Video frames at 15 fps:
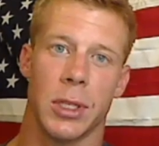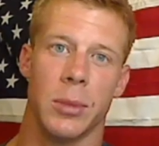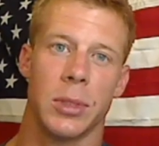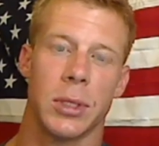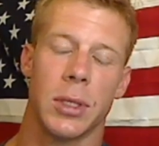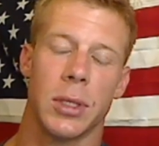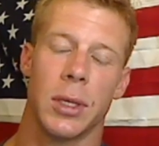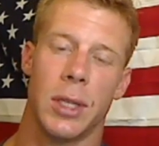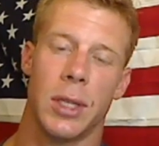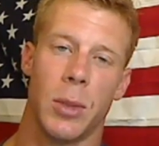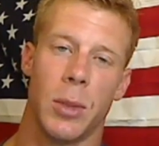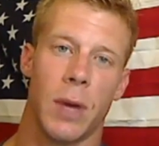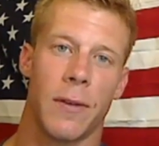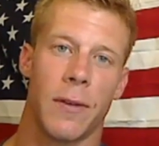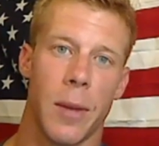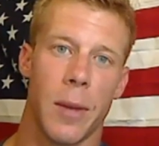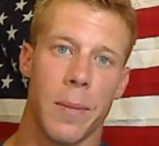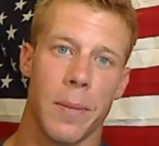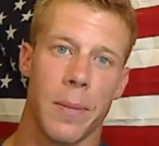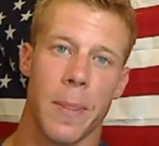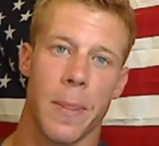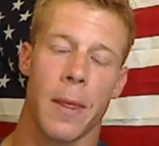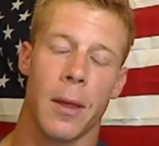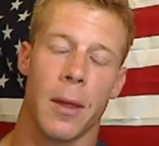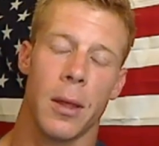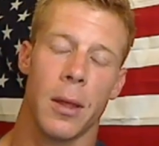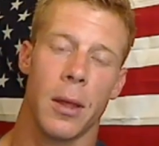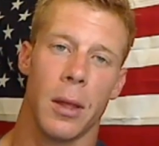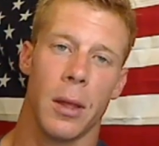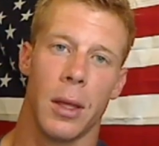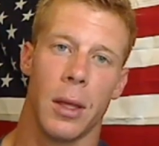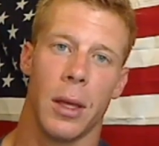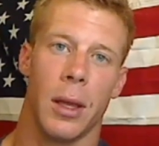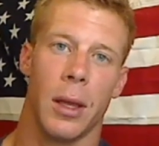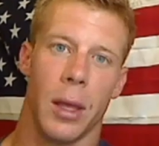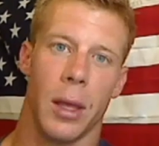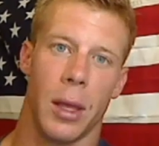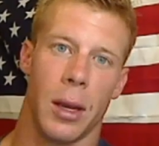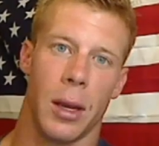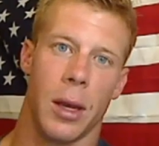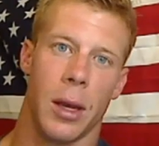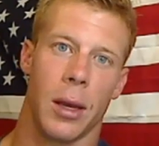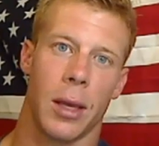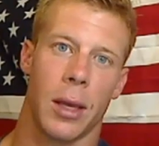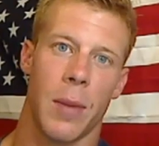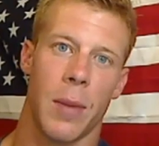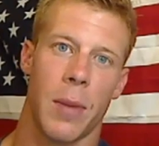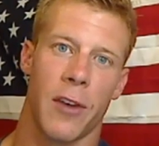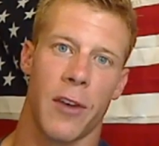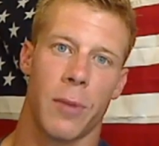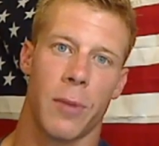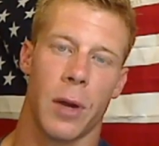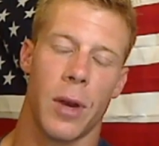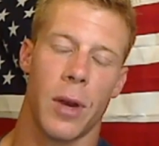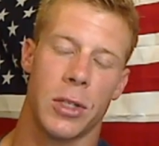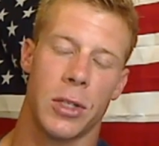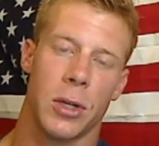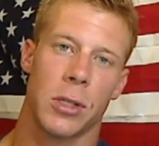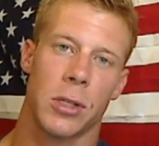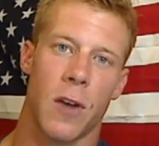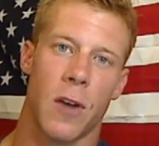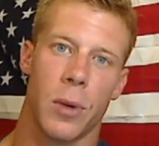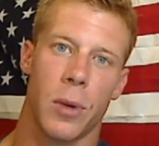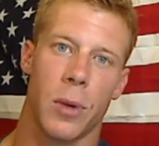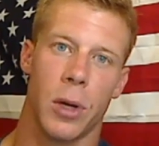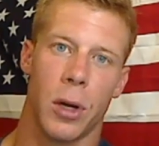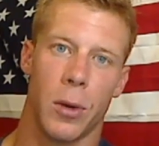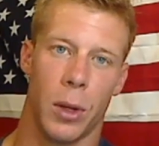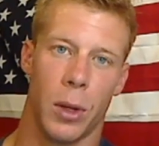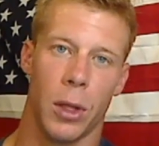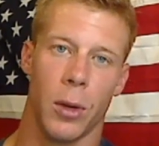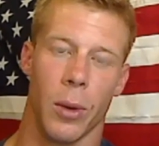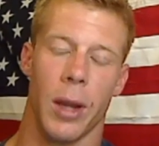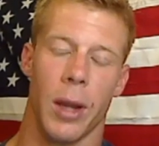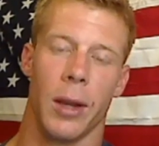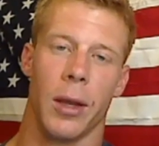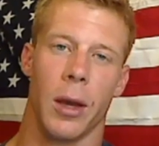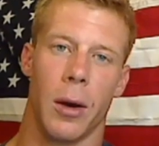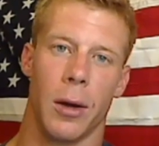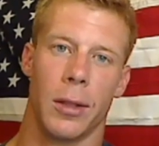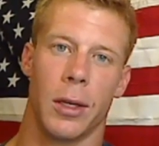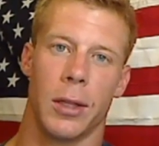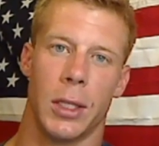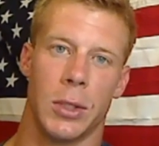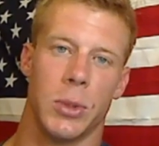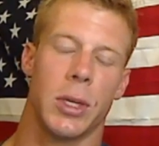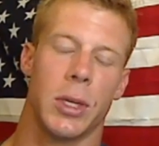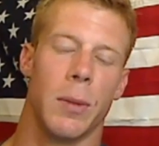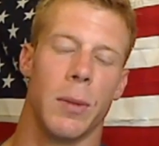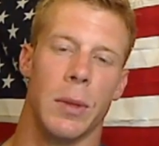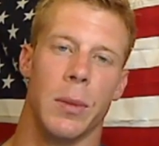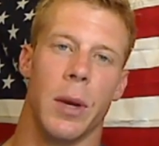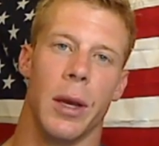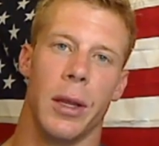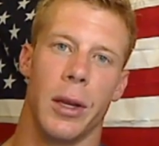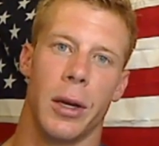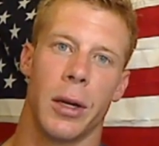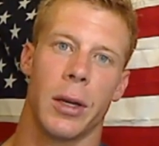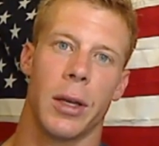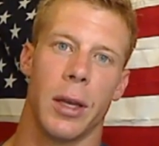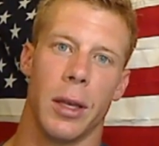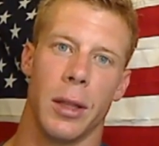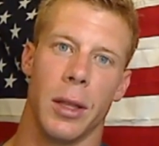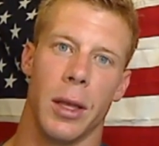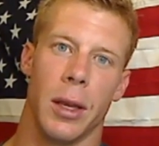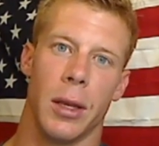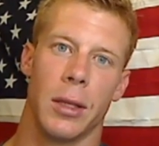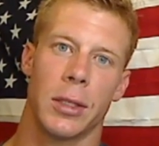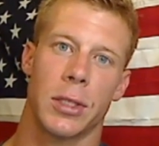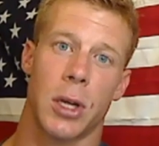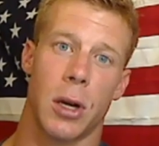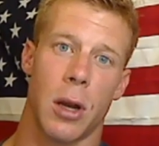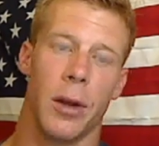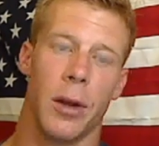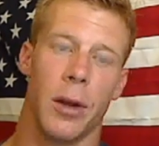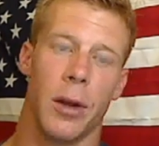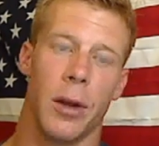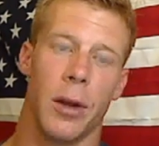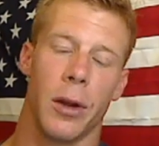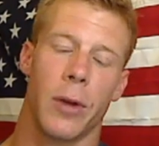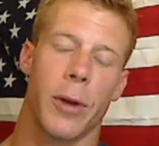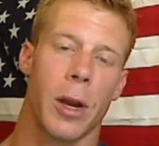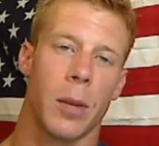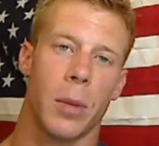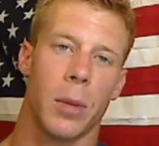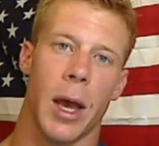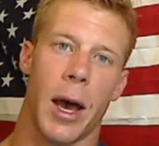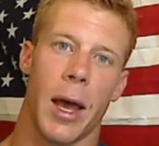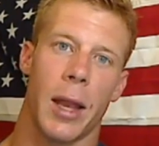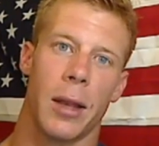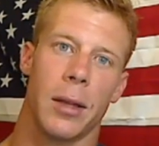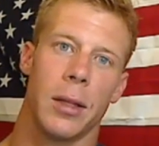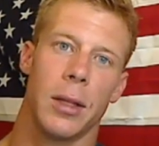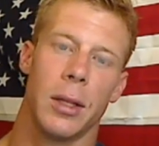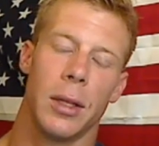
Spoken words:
teams. Did well for them. And then I came back from my redshirt sophomore year really ready to go. I thought this was going to be my year. And then started off the year incredibly hot.